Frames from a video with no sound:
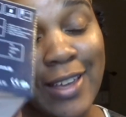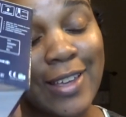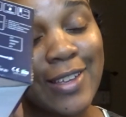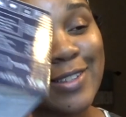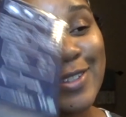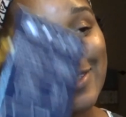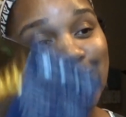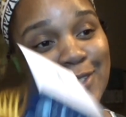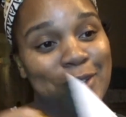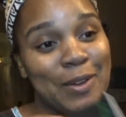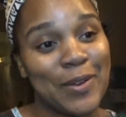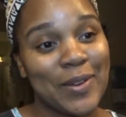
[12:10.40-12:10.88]

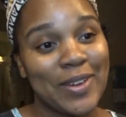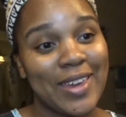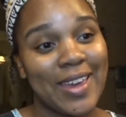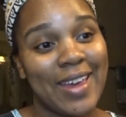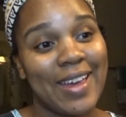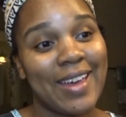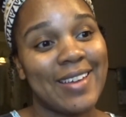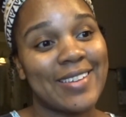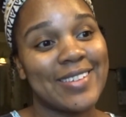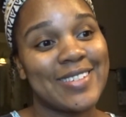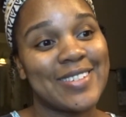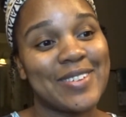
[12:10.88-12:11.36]
So
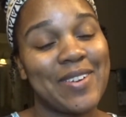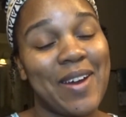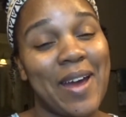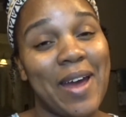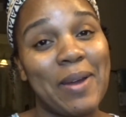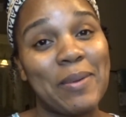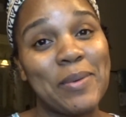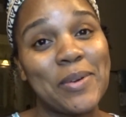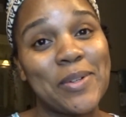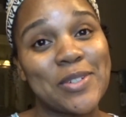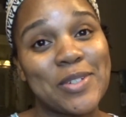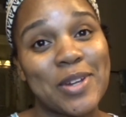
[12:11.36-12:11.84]
yeah, so
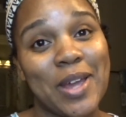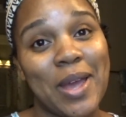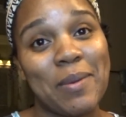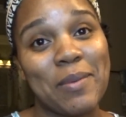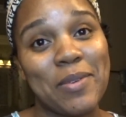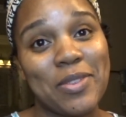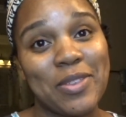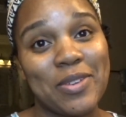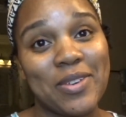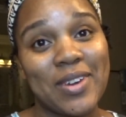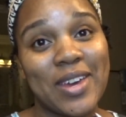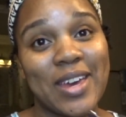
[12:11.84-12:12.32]
I will chat
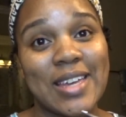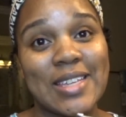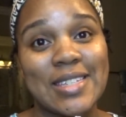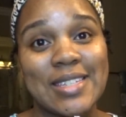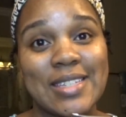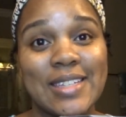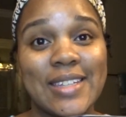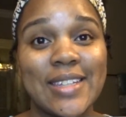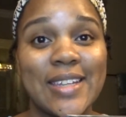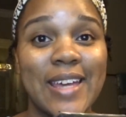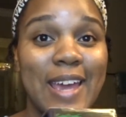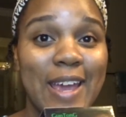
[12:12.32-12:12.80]
with you
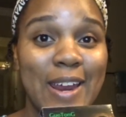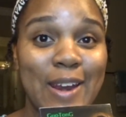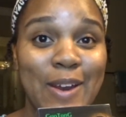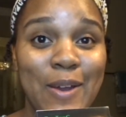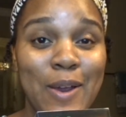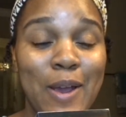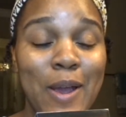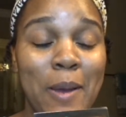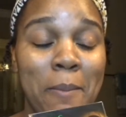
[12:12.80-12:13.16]
guys later.